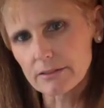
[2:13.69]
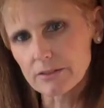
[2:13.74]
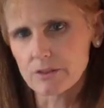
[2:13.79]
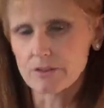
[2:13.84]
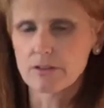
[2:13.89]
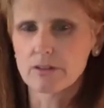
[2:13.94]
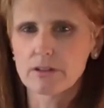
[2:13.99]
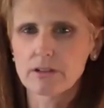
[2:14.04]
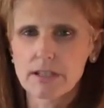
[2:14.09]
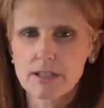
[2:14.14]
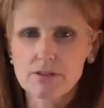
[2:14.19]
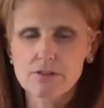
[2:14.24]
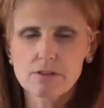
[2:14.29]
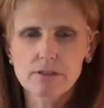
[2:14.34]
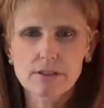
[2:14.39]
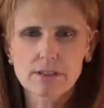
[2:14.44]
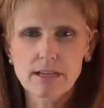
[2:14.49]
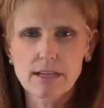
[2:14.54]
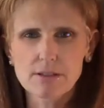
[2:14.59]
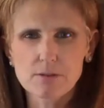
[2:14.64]
So
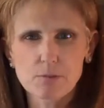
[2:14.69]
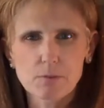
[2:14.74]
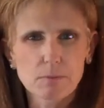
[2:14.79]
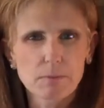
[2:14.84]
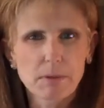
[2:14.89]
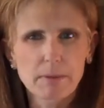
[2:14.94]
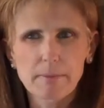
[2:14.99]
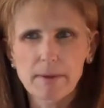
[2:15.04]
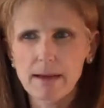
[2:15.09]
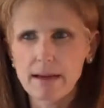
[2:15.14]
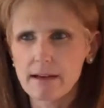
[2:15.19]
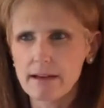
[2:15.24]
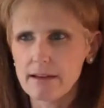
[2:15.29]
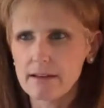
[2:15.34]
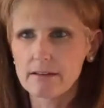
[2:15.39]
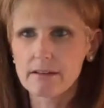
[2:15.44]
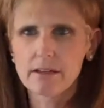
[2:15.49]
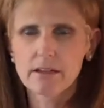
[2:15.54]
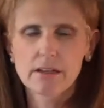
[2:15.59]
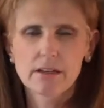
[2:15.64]
cholesterol tests will be
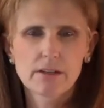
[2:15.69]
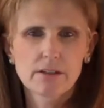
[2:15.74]
bad.